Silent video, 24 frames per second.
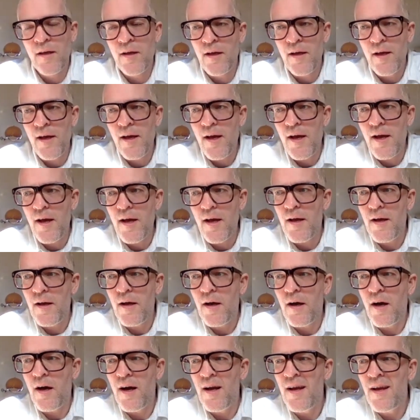
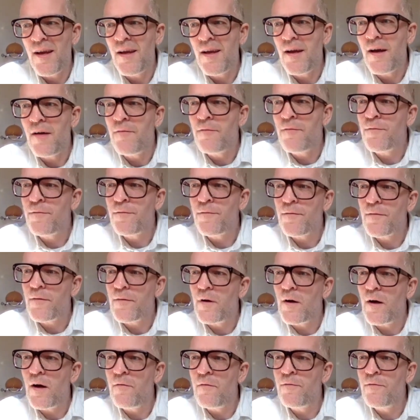I
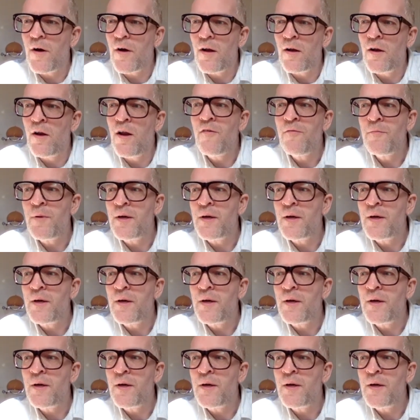love